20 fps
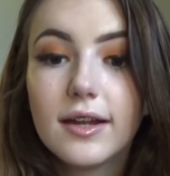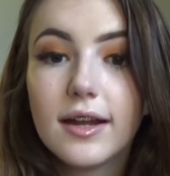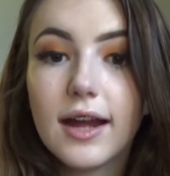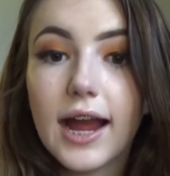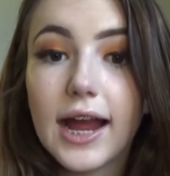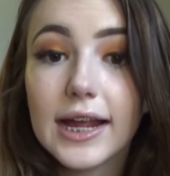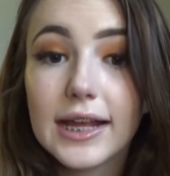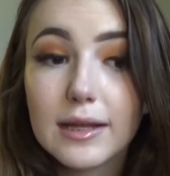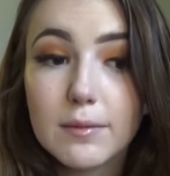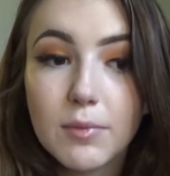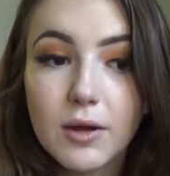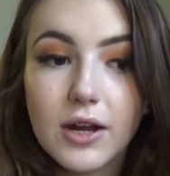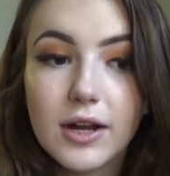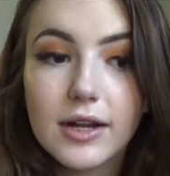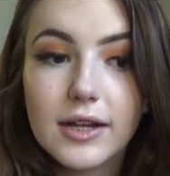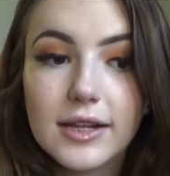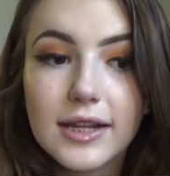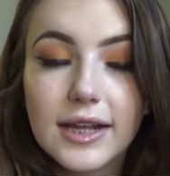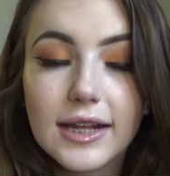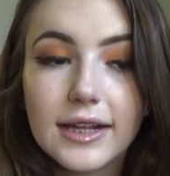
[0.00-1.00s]

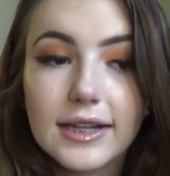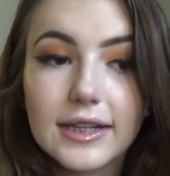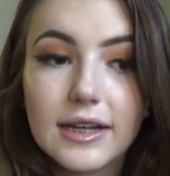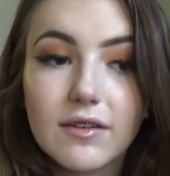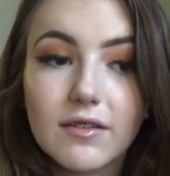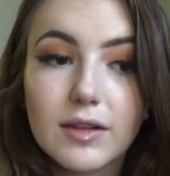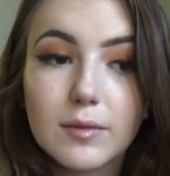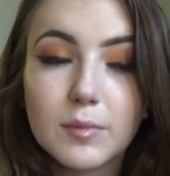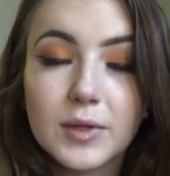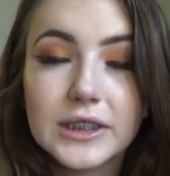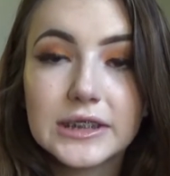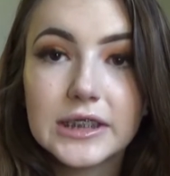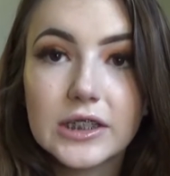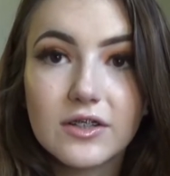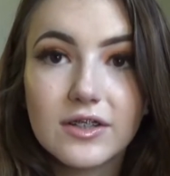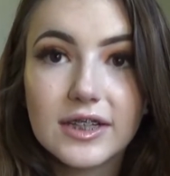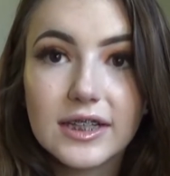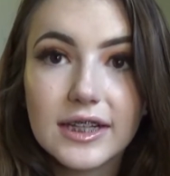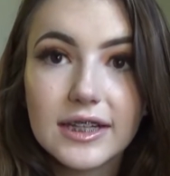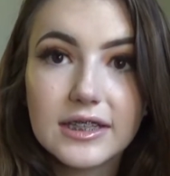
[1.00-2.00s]
isopods. Instead of
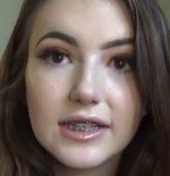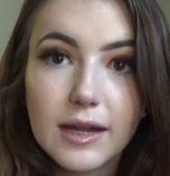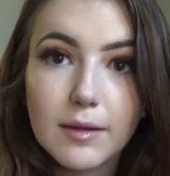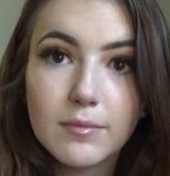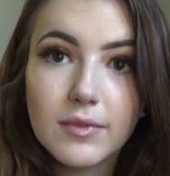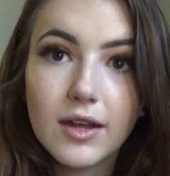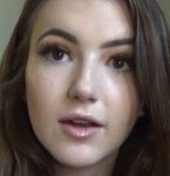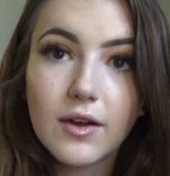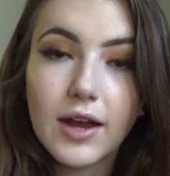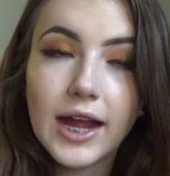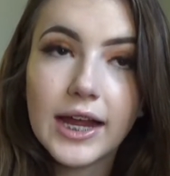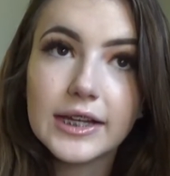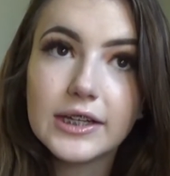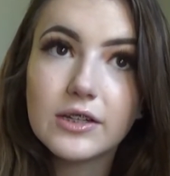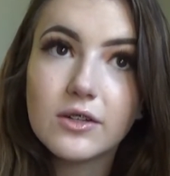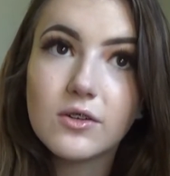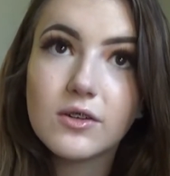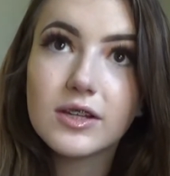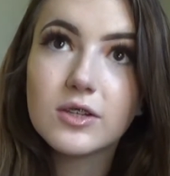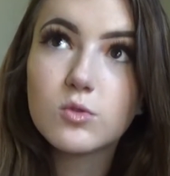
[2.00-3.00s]
springtails this time though, I
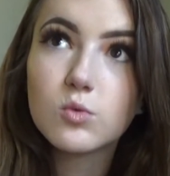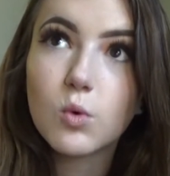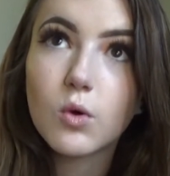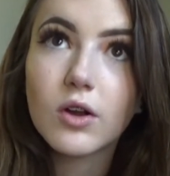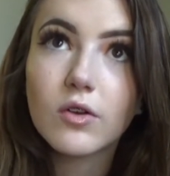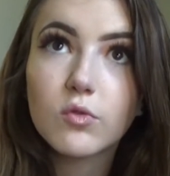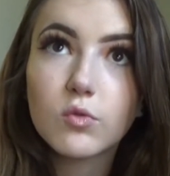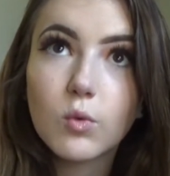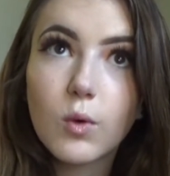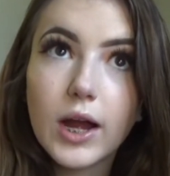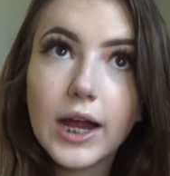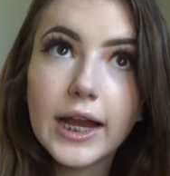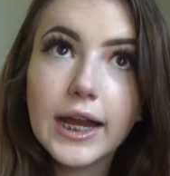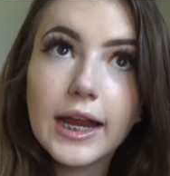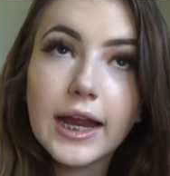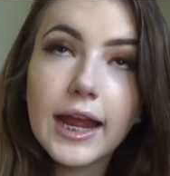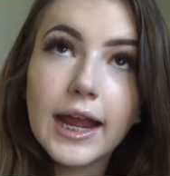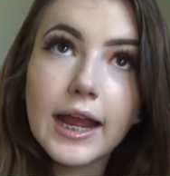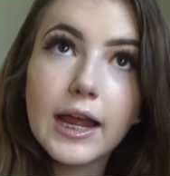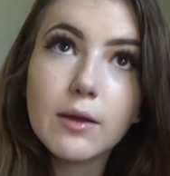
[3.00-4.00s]
used dwarf
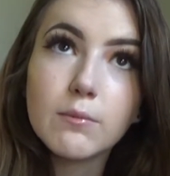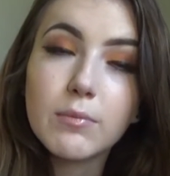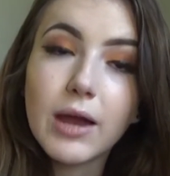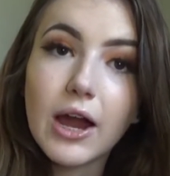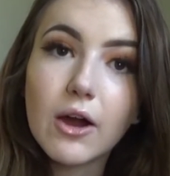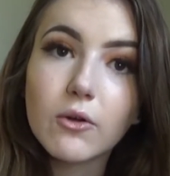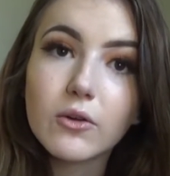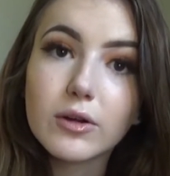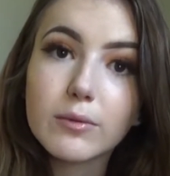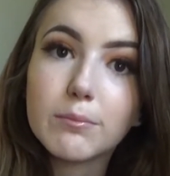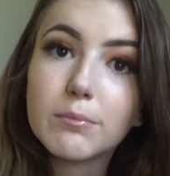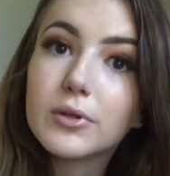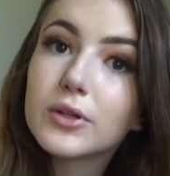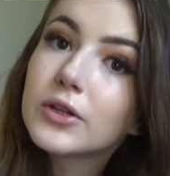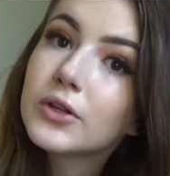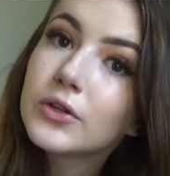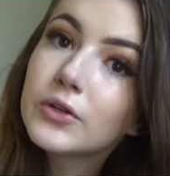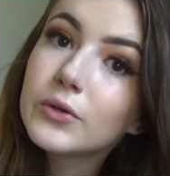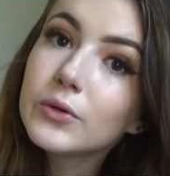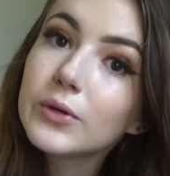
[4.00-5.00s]
white and powder
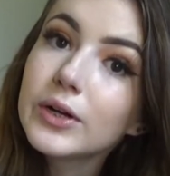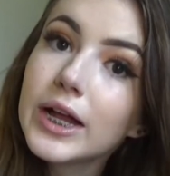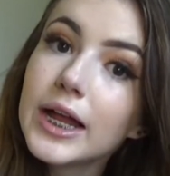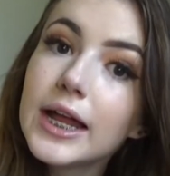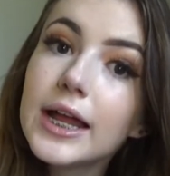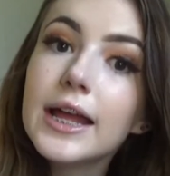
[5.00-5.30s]
blue.